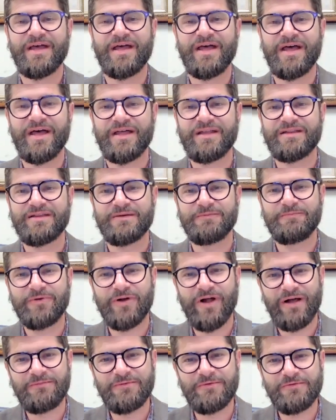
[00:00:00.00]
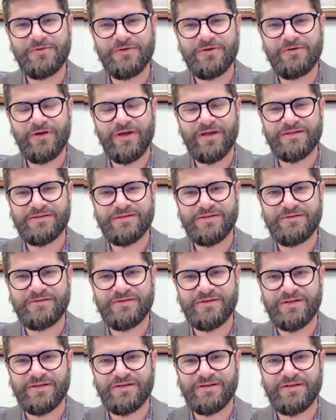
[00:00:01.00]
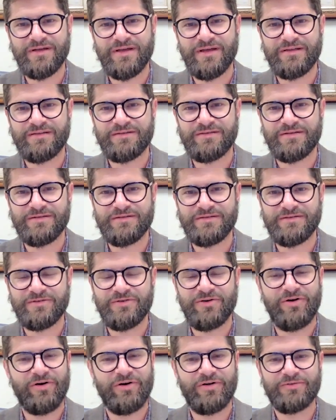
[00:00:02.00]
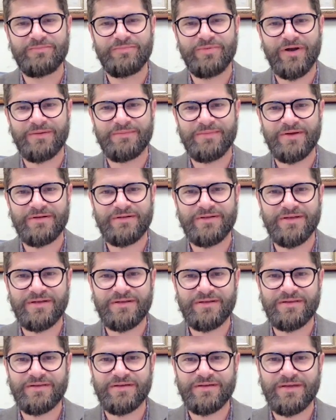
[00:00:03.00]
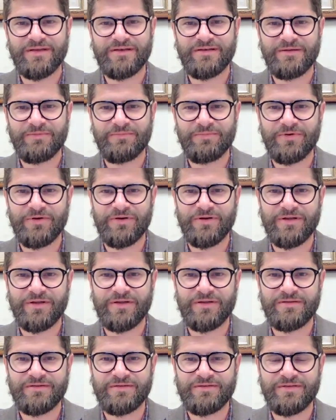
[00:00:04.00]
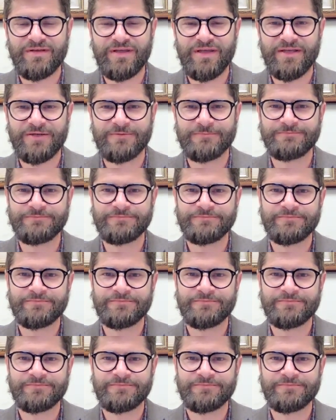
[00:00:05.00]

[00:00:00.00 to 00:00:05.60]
And the problem of the criterion, as it's called primarily in the contemporary scene